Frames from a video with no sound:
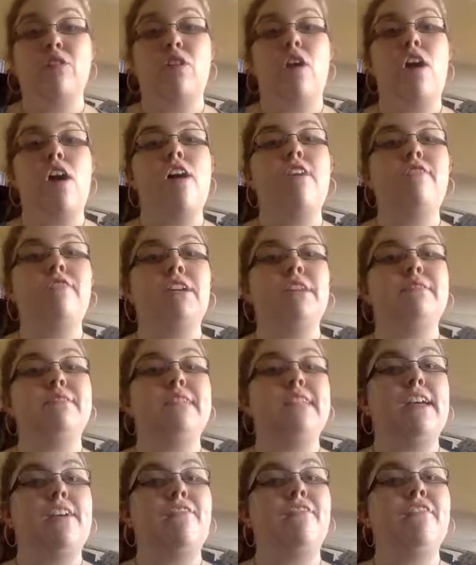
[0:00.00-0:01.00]
They're all
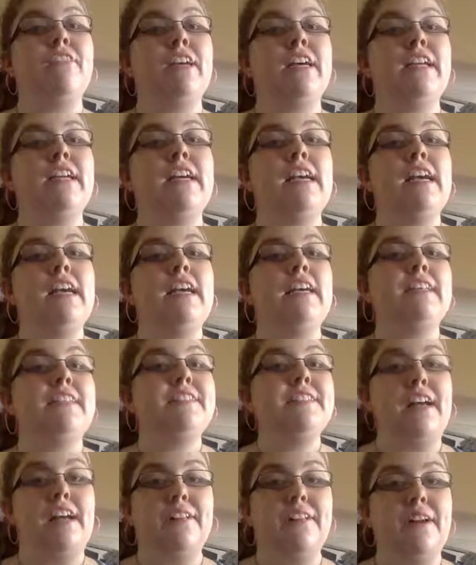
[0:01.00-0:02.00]
from different
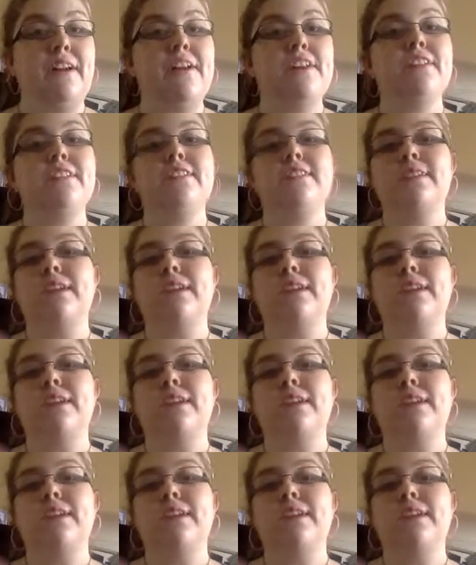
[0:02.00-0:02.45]
sellers.